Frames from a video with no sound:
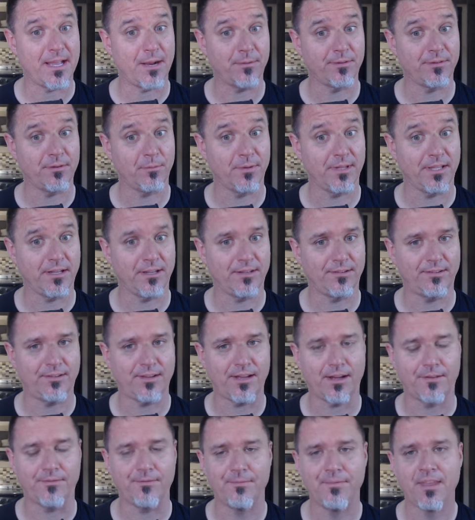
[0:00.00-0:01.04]
back with some really good
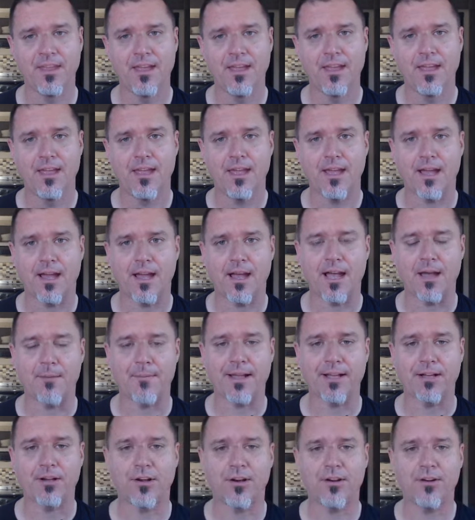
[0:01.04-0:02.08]
stuff. Um,
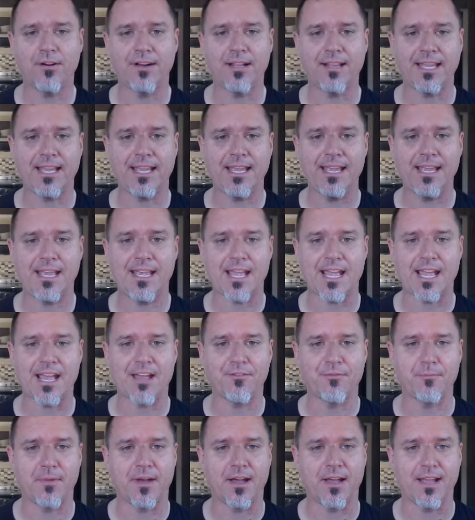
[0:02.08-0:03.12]
I currently
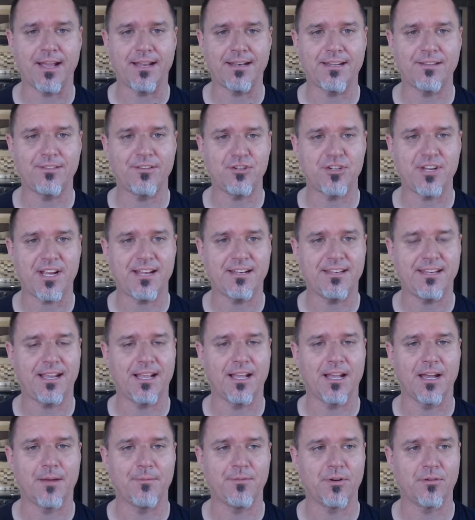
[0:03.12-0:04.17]
have my
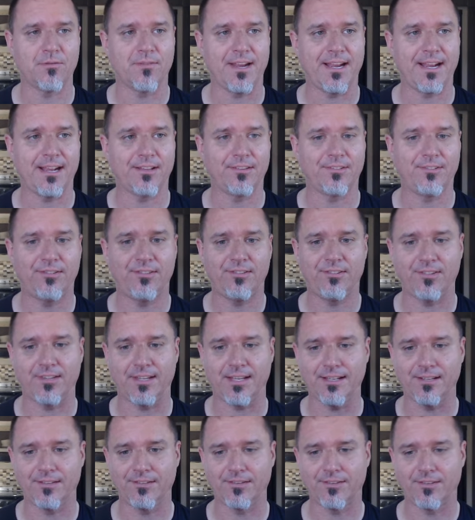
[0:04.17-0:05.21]
Disenchanting up to rank
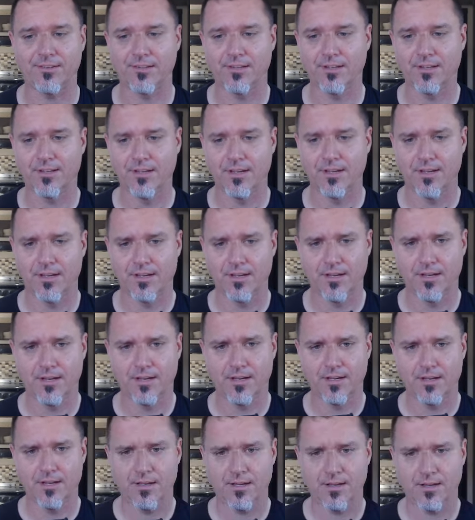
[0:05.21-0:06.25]
6.
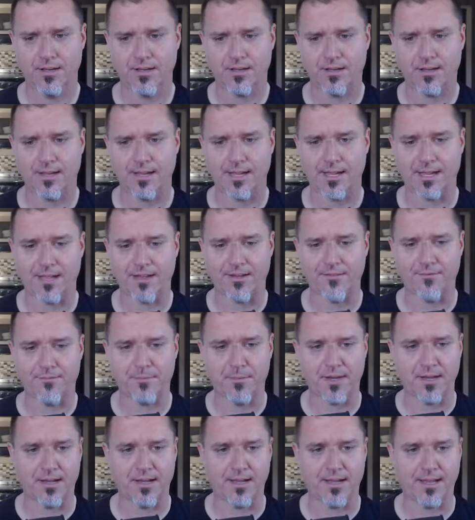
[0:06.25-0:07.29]
I have
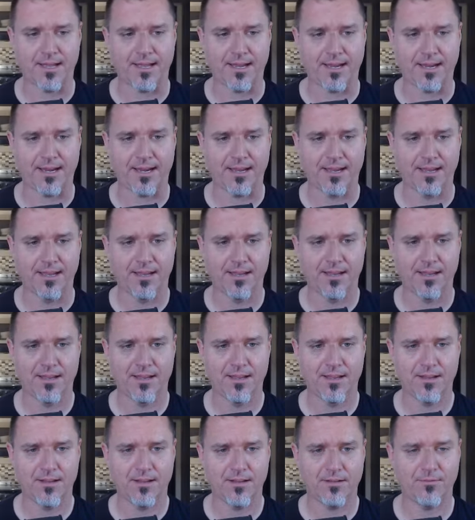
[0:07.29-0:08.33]
my
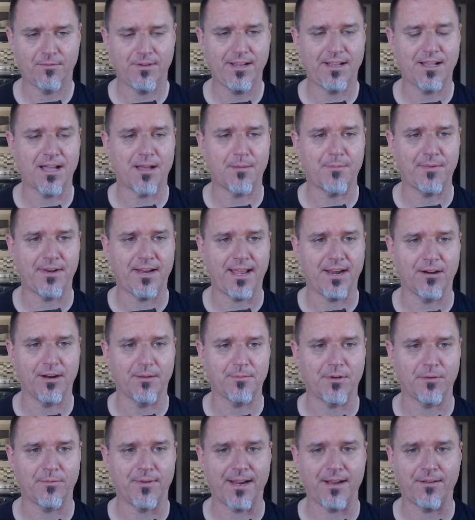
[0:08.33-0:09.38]
Recombinator
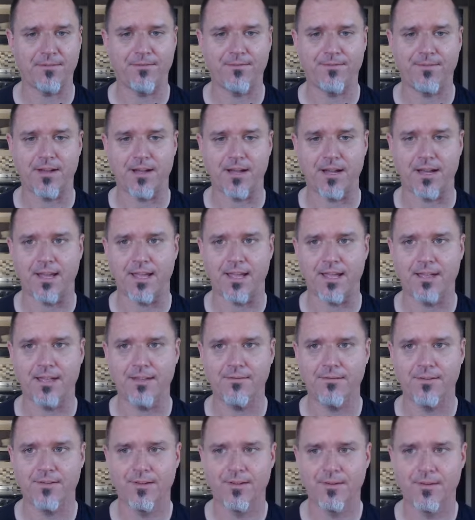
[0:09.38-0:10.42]
up to rank
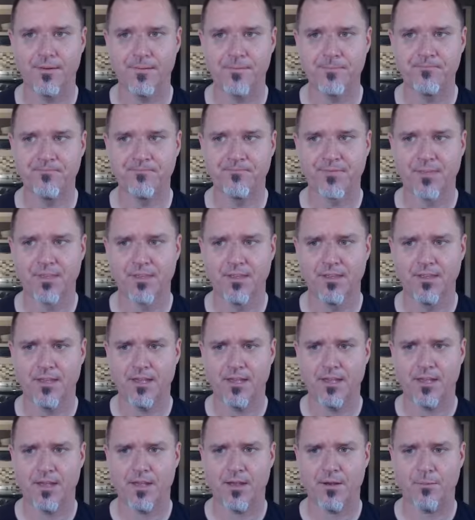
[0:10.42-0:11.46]

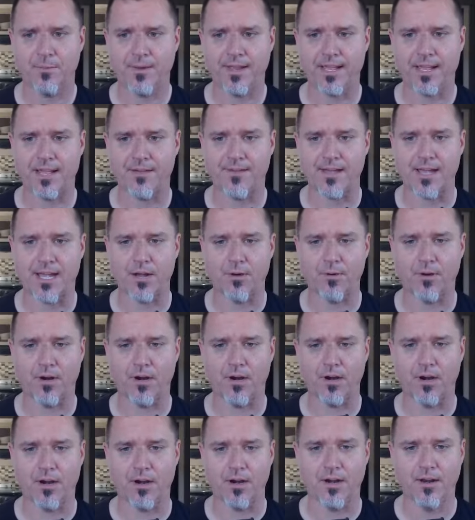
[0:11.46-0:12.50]
5. We have
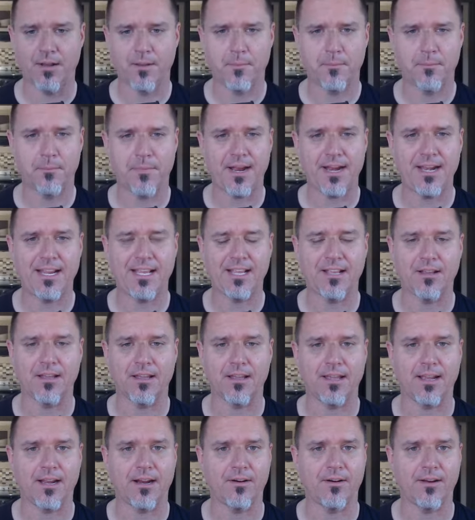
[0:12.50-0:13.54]
our mining
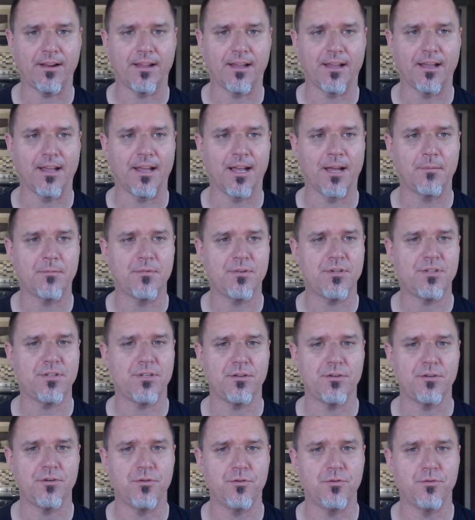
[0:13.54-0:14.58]
area up
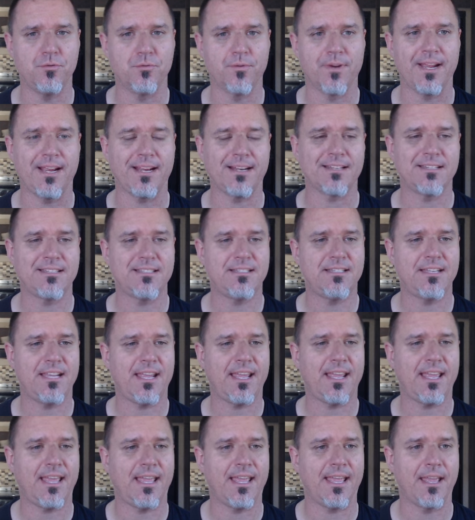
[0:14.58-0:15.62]
to rank
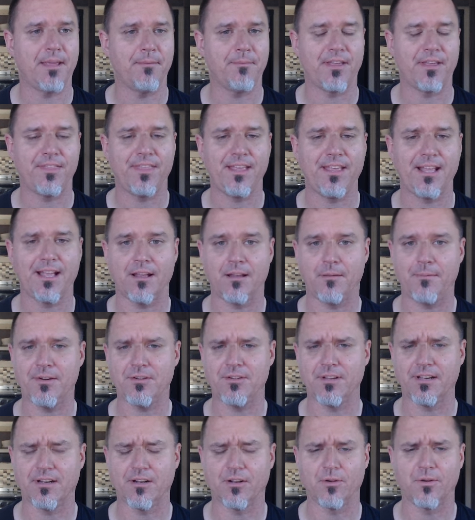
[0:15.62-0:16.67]
10, but I think I'm
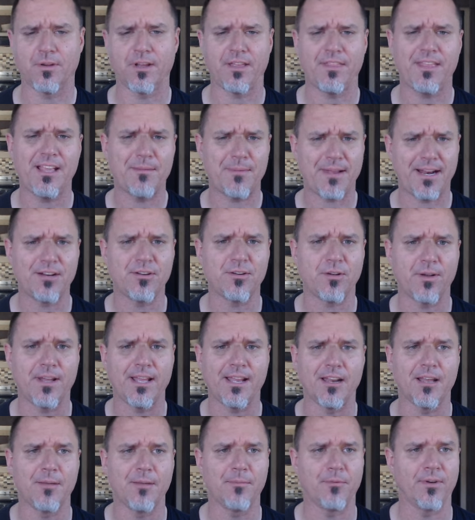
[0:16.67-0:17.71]
actually gonna go. I think I'm gonna actually go
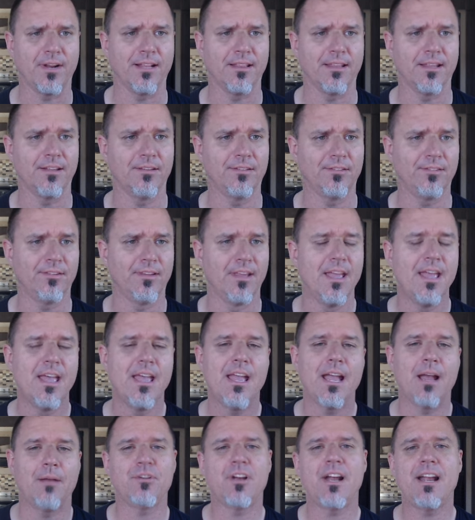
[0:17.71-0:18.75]
ahead and upgrade this.
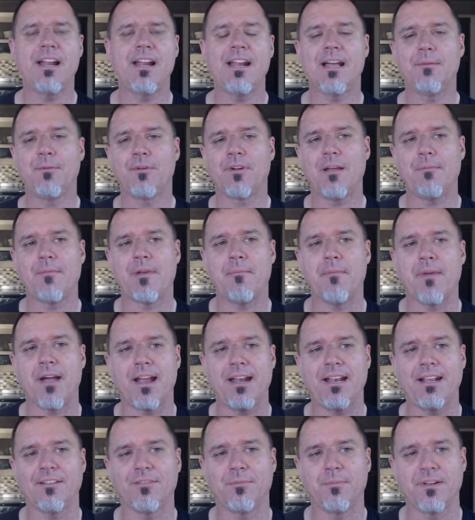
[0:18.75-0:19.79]
I'm trying to upgrade my
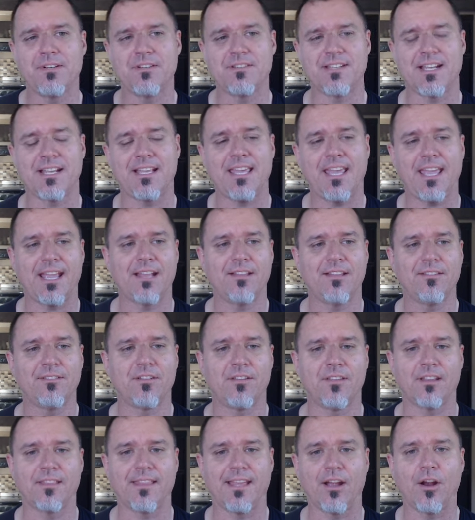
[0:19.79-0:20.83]
mining as much as I can
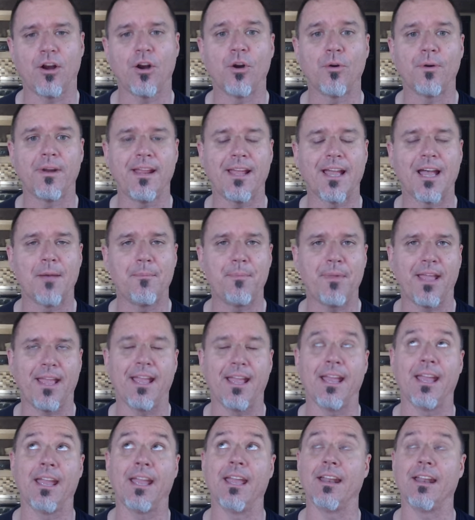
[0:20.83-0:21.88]
so that they hurry up
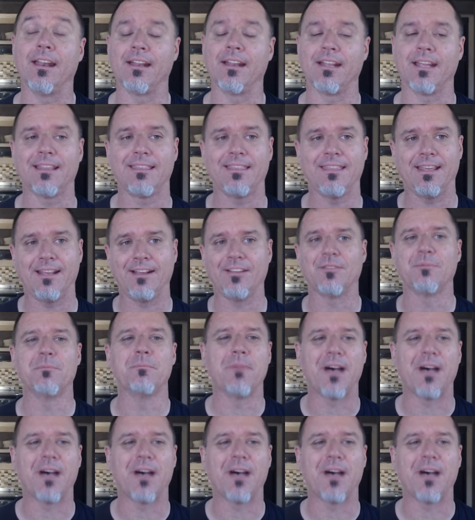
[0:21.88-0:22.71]
and get things